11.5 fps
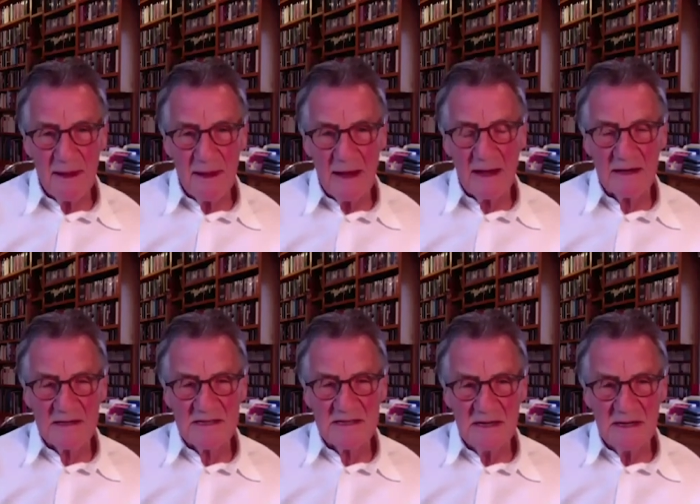
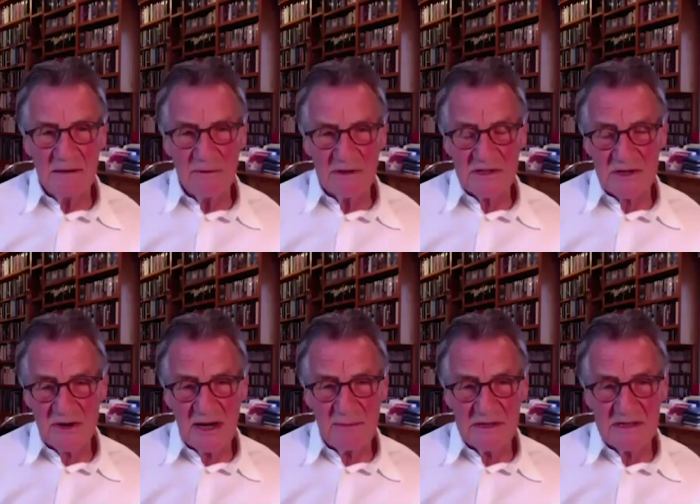And once
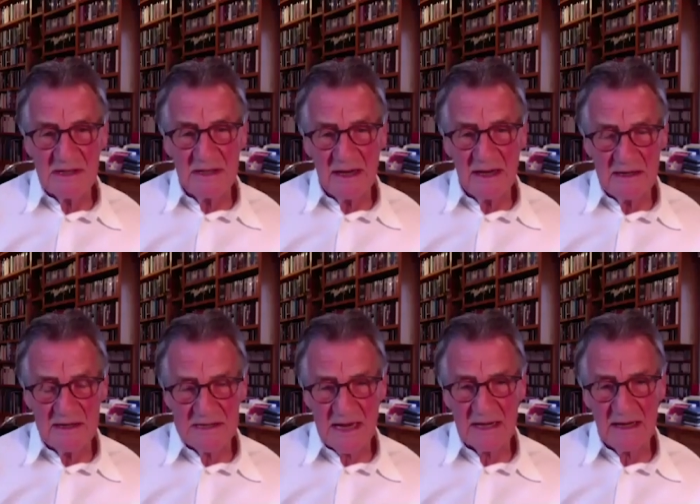Graham had died,
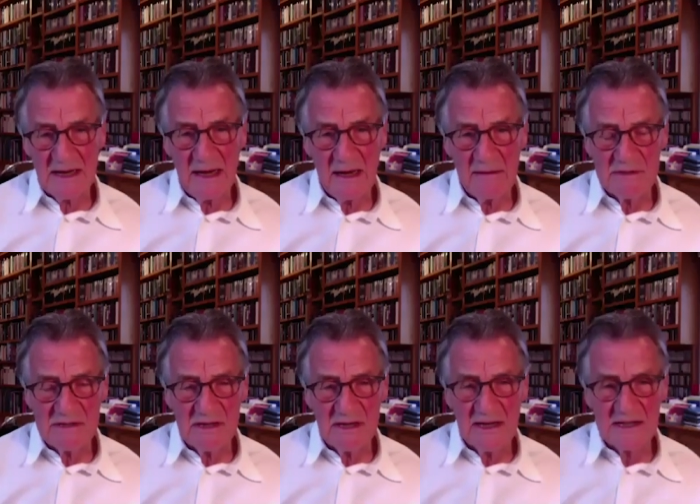sadly, it was
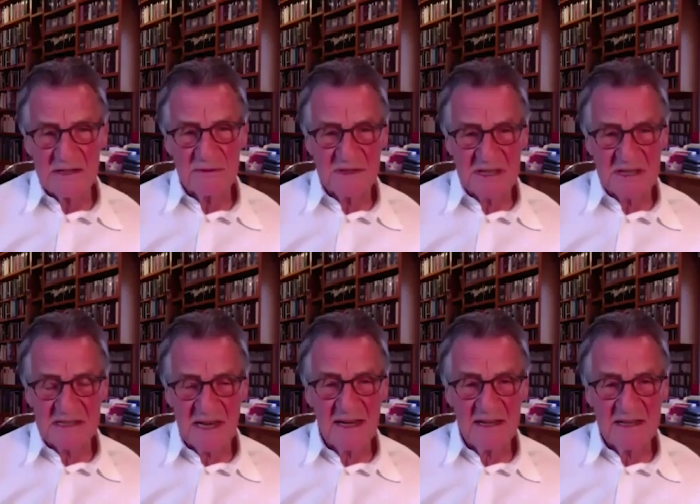like a sort of six
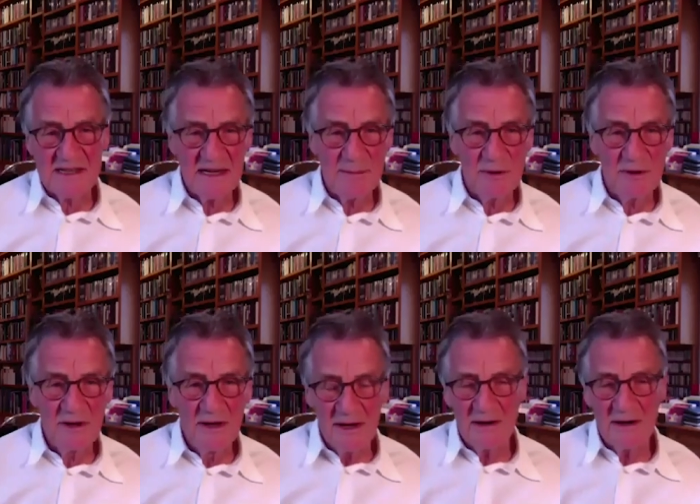legged table
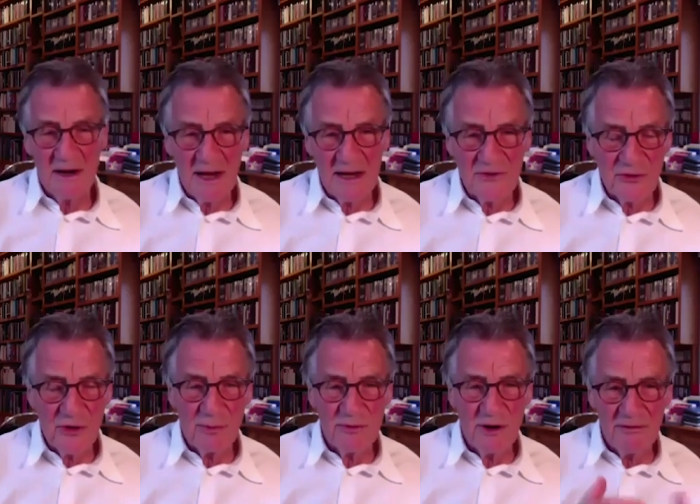and the legs
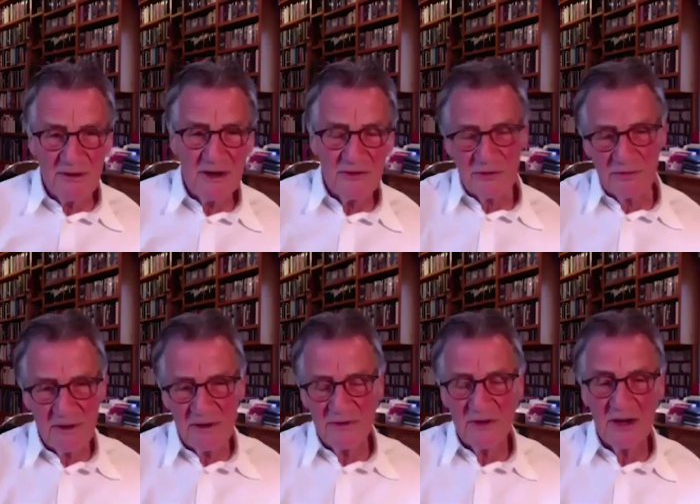dropped off and it's,
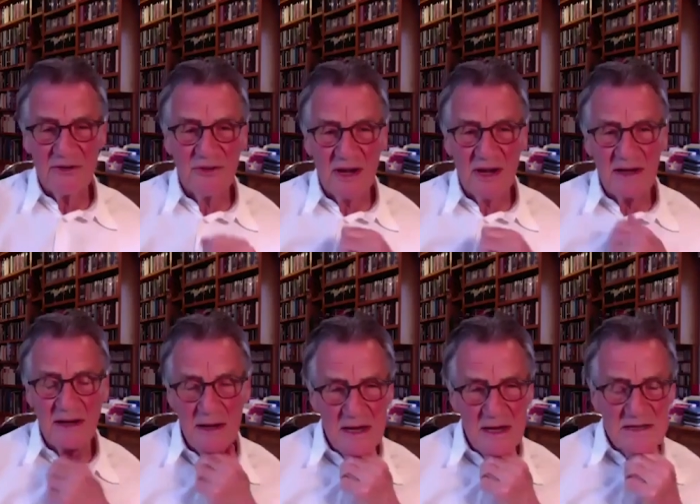it's unsteady.